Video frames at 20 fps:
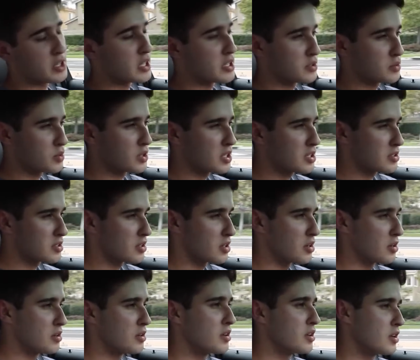this one.
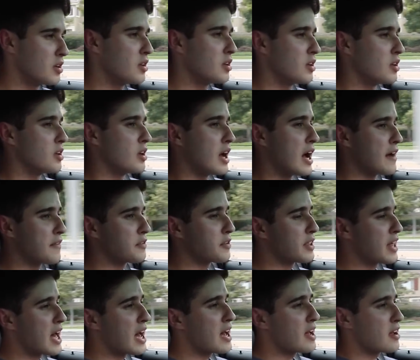So after
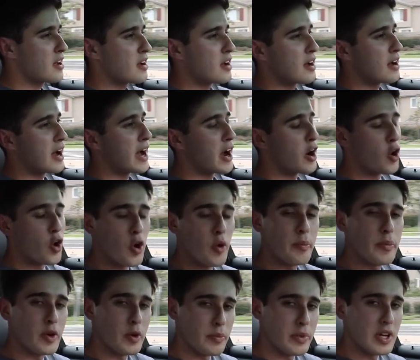that, I
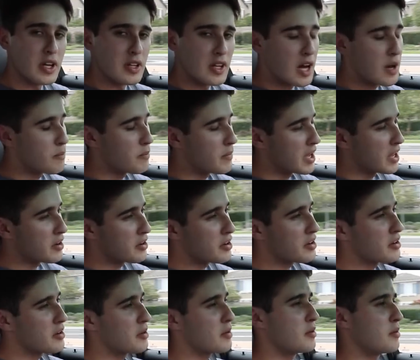hope it'll be a lot
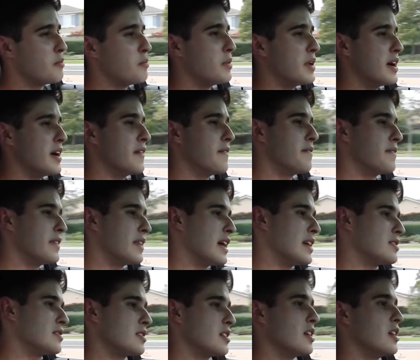better, but
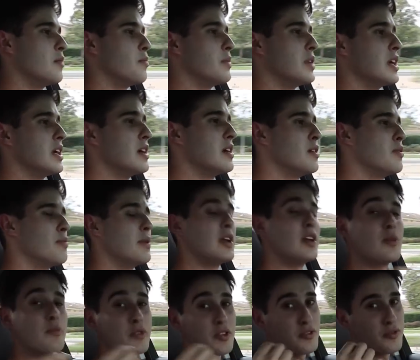that's gonna be my
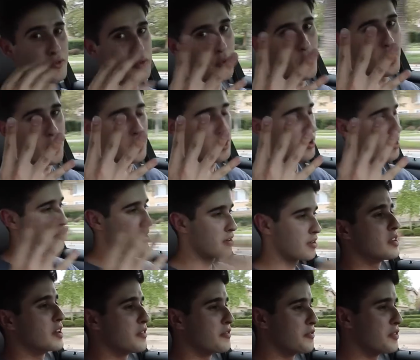number 4.
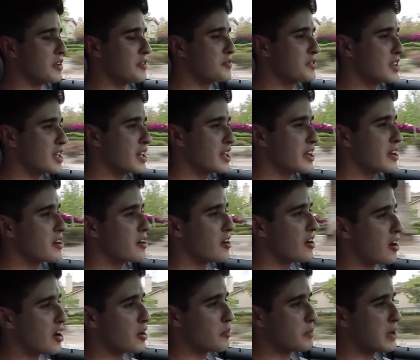The 5th
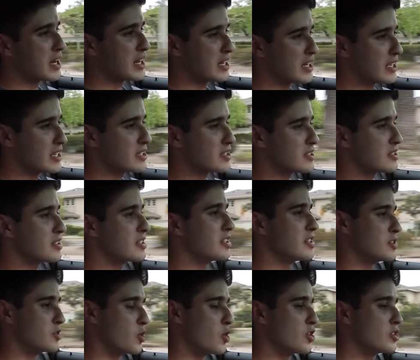thing on my list
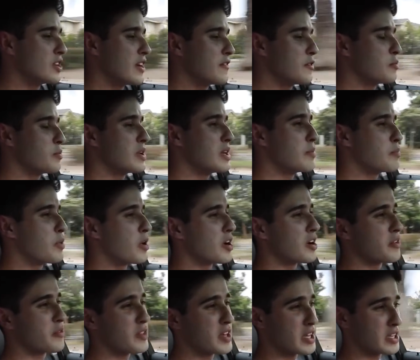is going to have to be
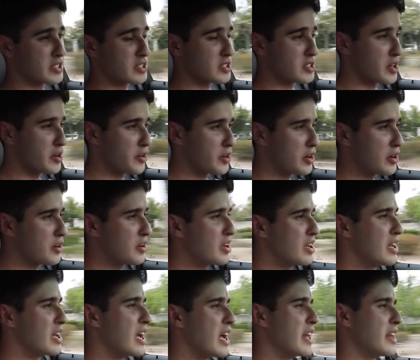part of the exterior,
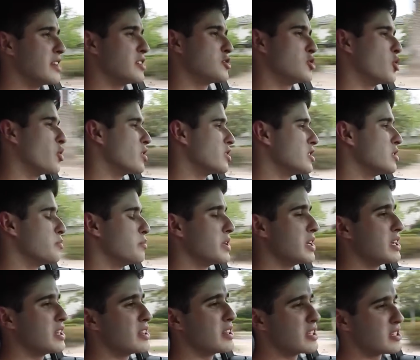and it's going to
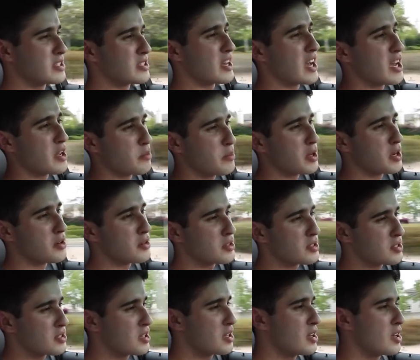be the side mirrors.